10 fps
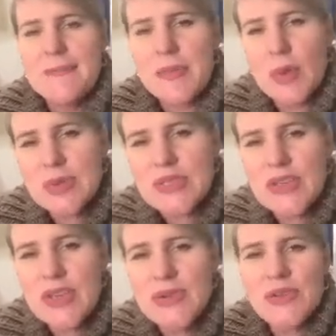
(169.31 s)

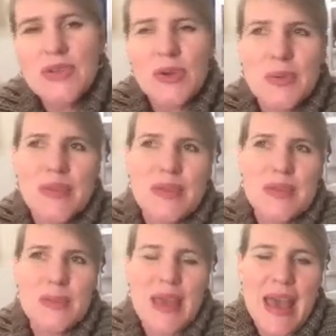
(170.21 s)
Also, you don't want there to
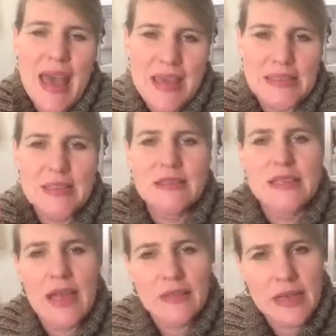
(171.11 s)
be a hassle
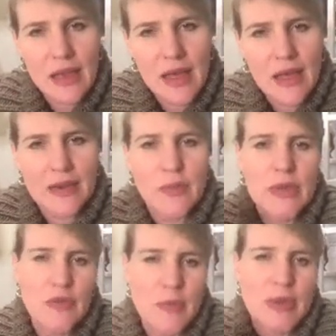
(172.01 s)
down the line where
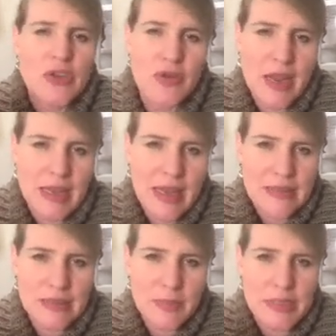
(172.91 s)
you've been trading
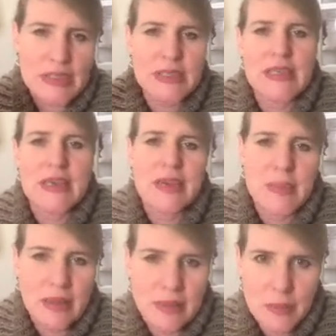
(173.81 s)
as a business name and
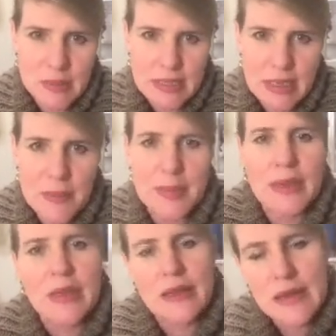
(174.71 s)
then there was a
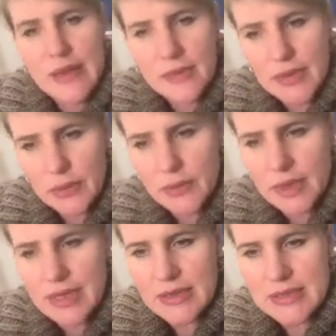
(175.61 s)
company that
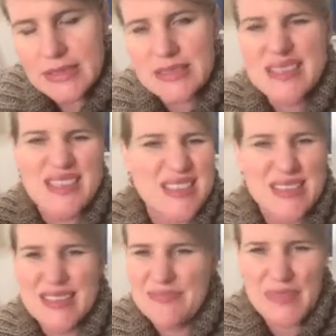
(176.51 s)
already existed.
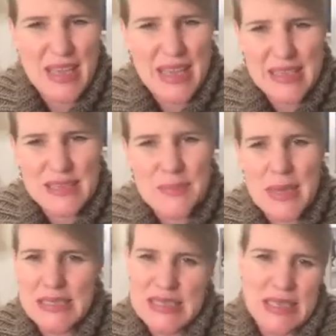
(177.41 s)
It gets
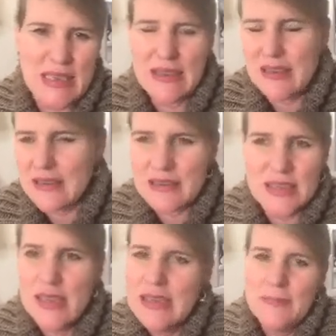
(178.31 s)
messy and
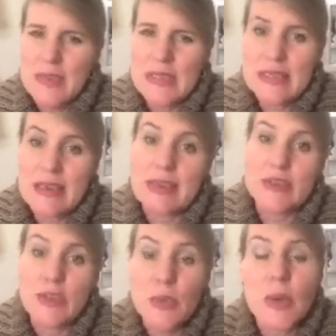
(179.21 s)
things like that. So
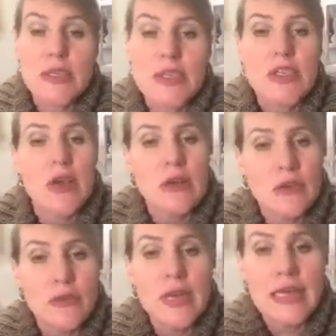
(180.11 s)
you want to start in a
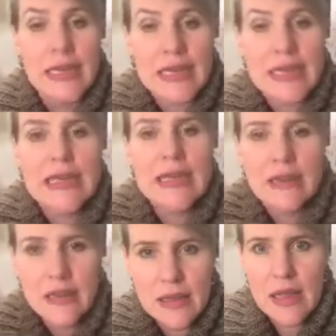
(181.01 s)
really clean,
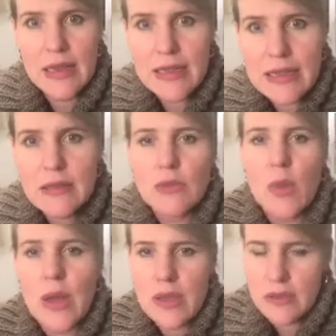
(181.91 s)
legal
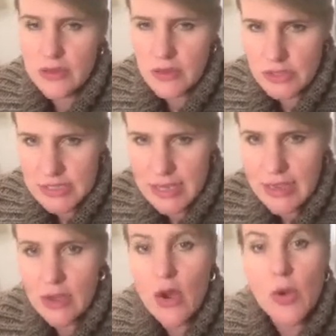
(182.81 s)
way that you're
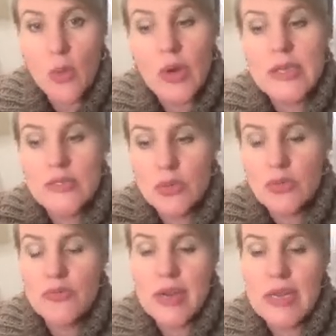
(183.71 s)
saying what is
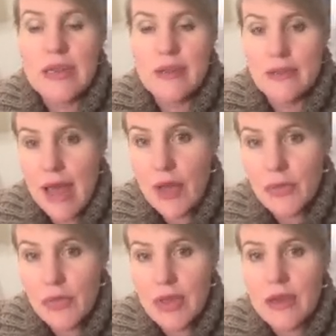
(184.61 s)
already out
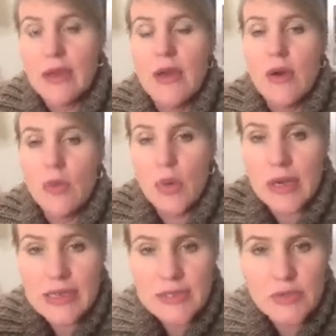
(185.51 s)
there, what
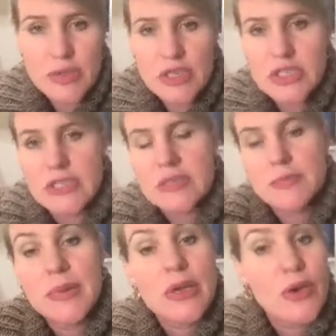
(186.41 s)
is registered.
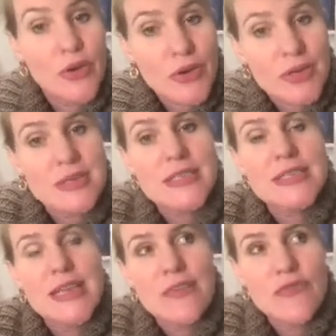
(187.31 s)
Because
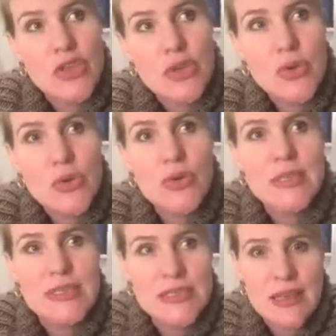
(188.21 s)
if you
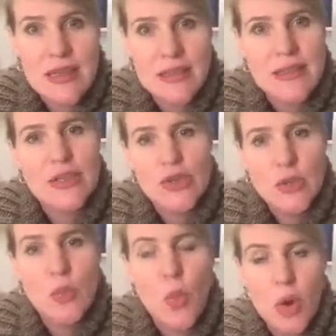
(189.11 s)
decide that you
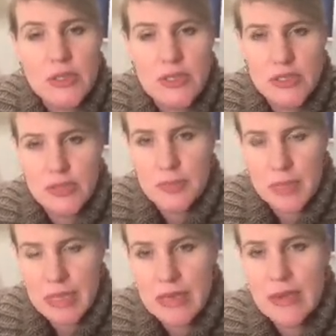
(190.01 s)
want to
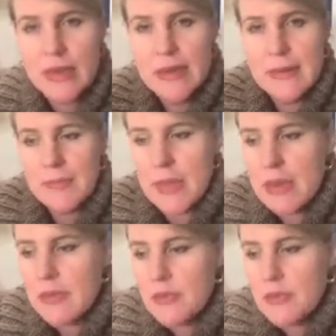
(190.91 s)
be a